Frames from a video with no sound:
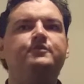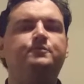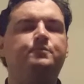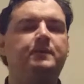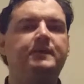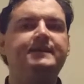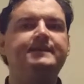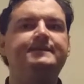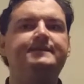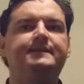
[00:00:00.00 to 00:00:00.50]

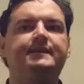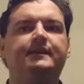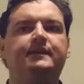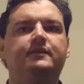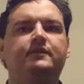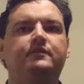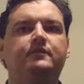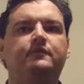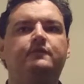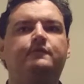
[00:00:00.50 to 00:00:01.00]

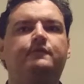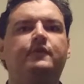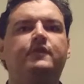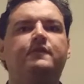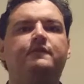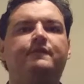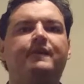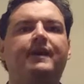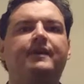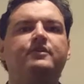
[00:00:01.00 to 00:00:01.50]
reason for
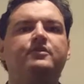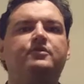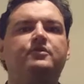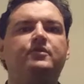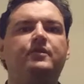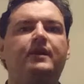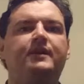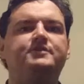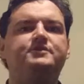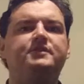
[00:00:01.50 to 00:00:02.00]
the value
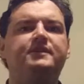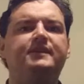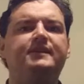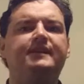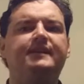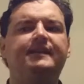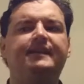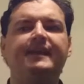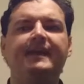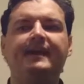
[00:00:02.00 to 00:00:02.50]
you're actually
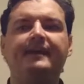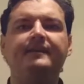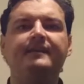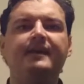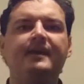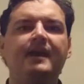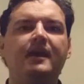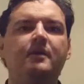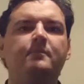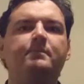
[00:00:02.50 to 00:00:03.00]
going to get.
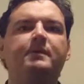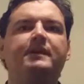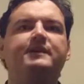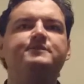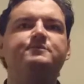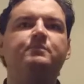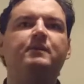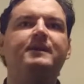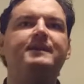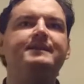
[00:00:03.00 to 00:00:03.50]

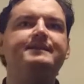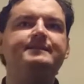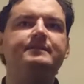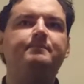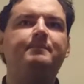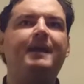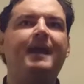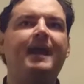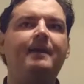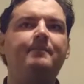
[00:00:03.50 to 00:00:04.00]
Because what ends
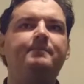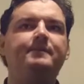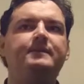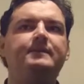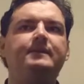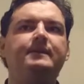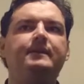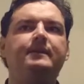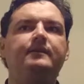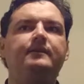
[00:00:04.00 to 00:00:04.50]
up
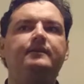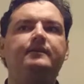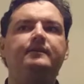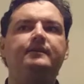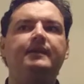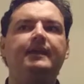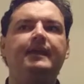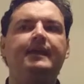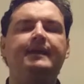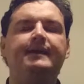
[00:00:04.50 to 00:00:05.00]
happening
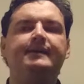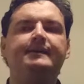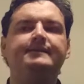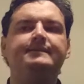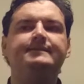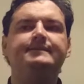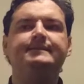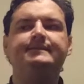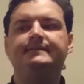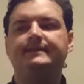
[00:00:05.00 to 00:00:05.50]

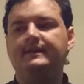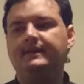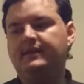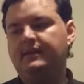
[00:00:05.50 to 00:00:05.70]
is